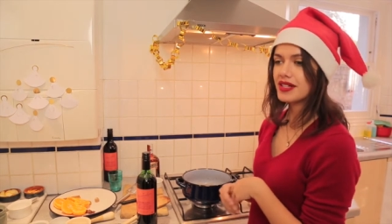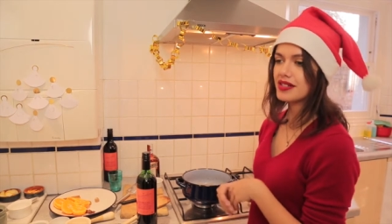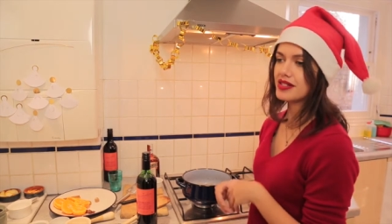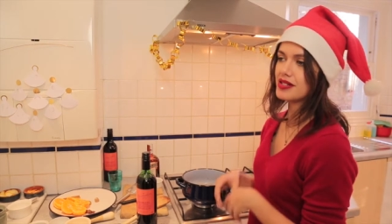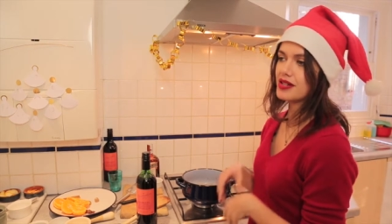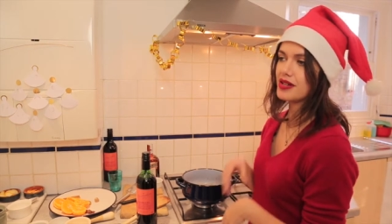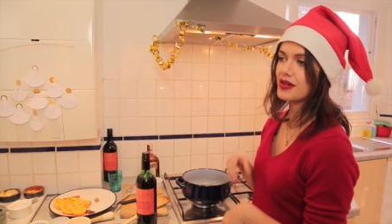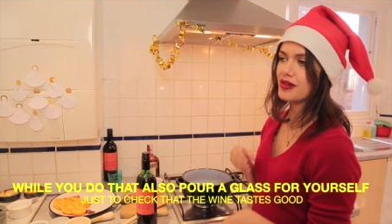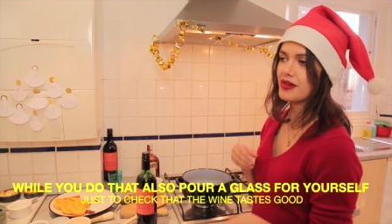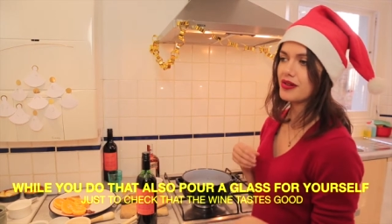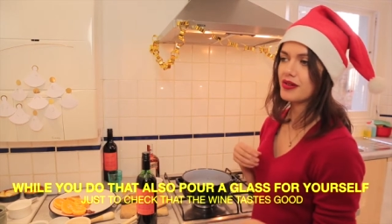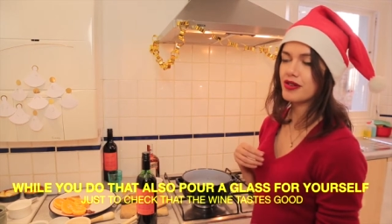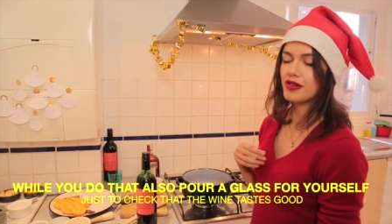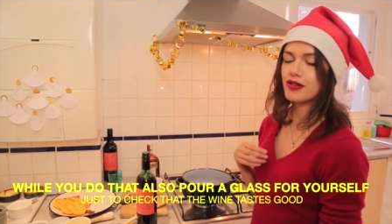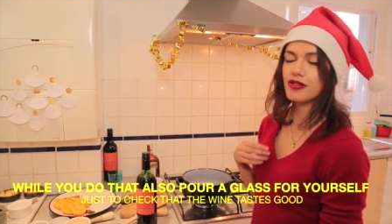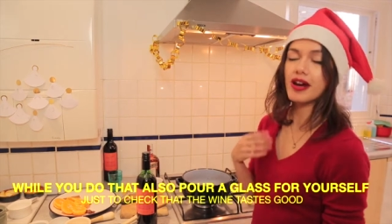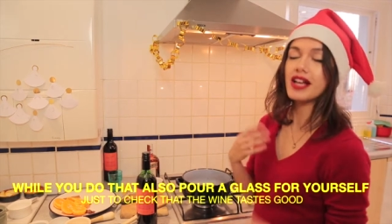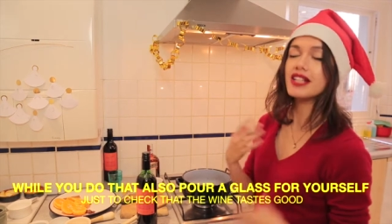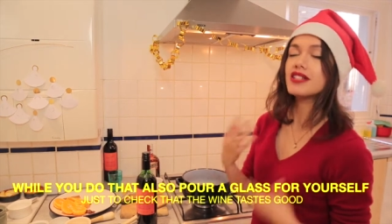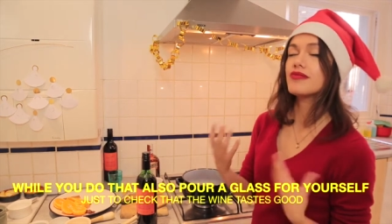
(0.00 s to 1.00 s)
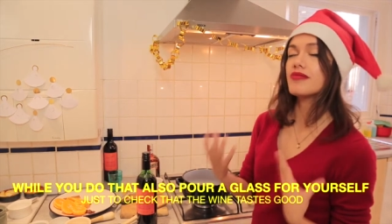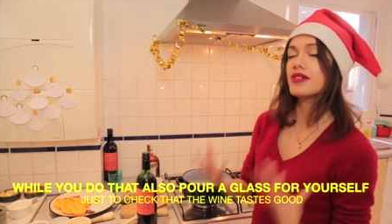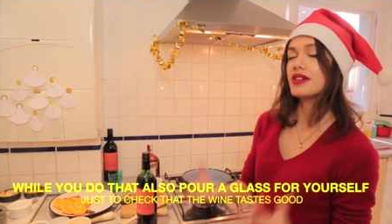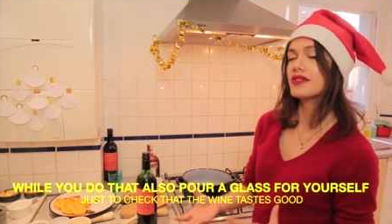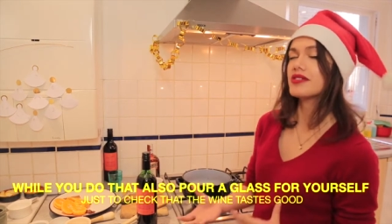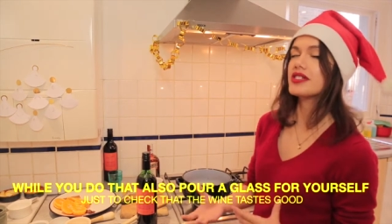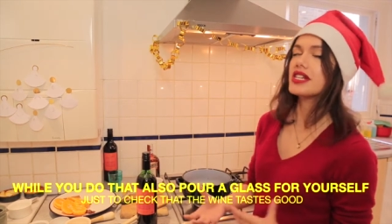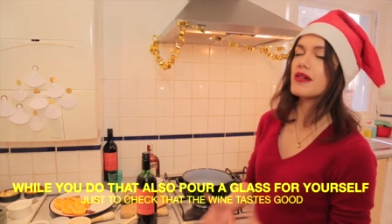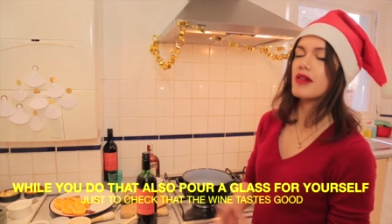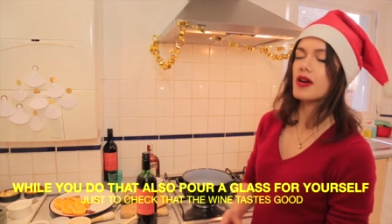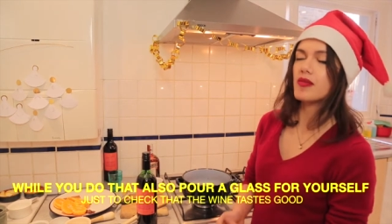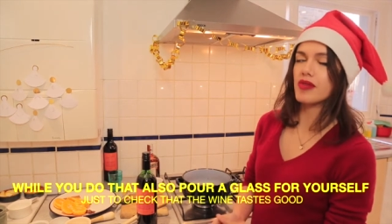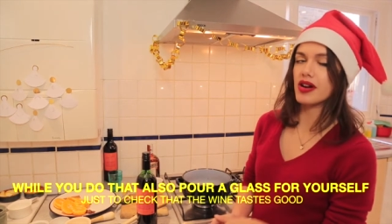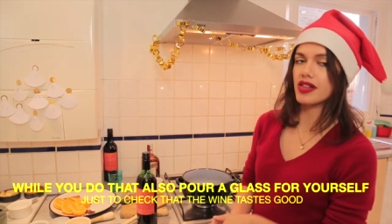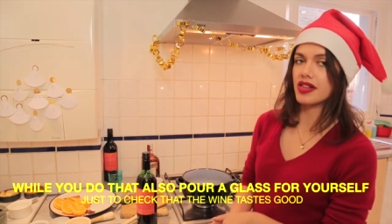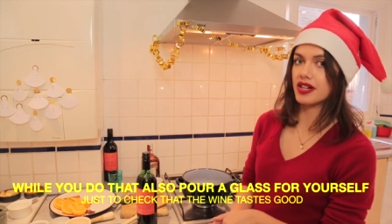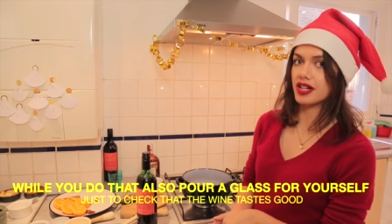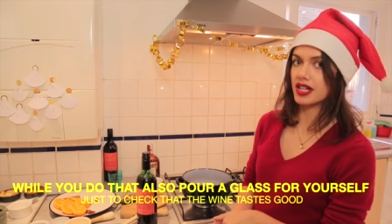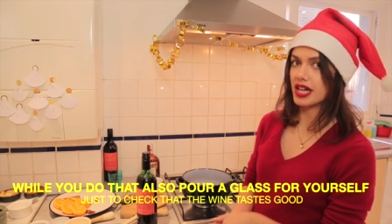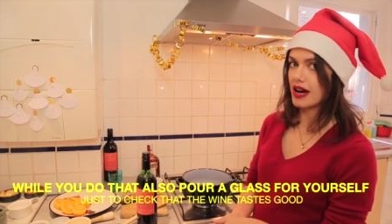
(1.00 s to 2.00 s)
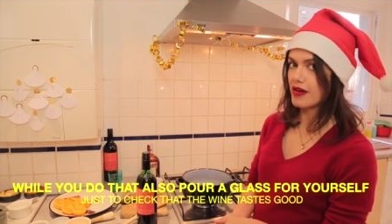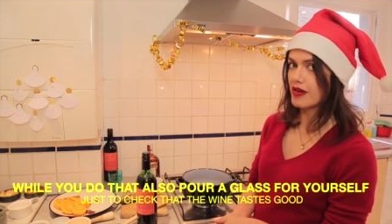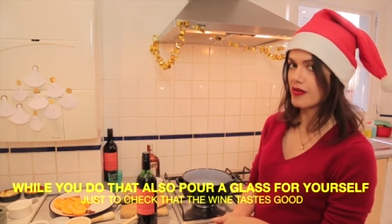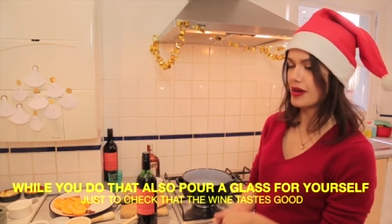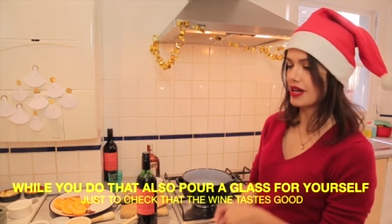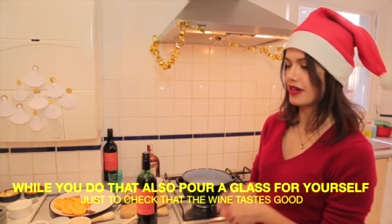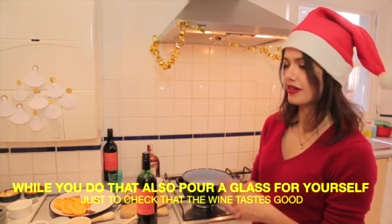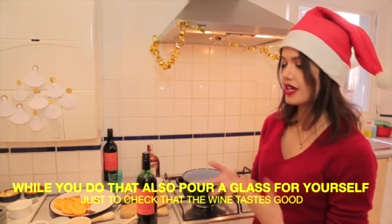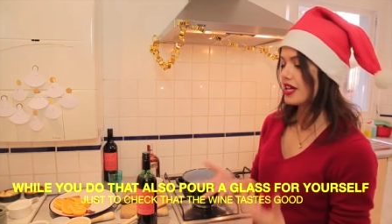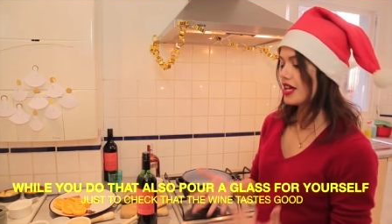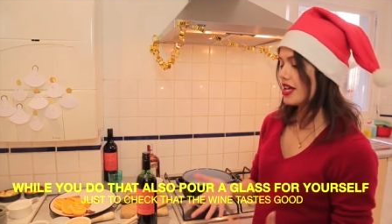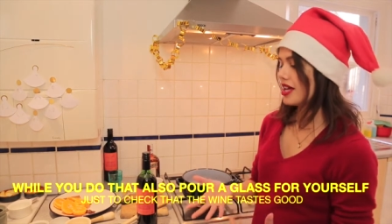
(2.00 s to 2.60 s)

to create a real syrup rather than a caramel.